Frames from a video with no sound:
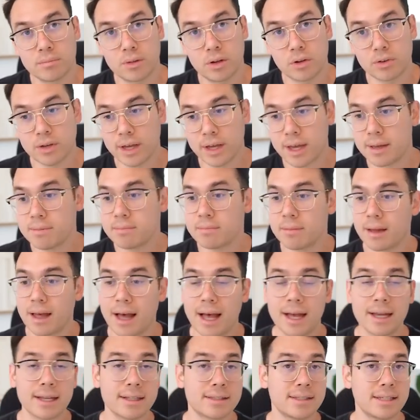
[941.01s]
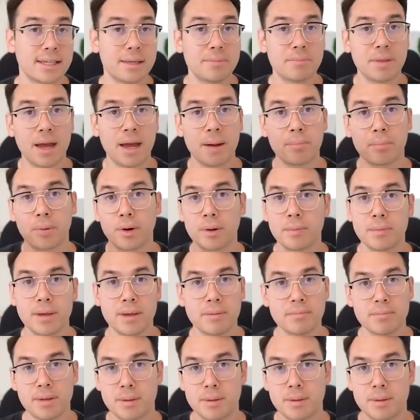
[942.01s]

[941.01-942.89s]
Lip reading: Okay, I get to keep that premium.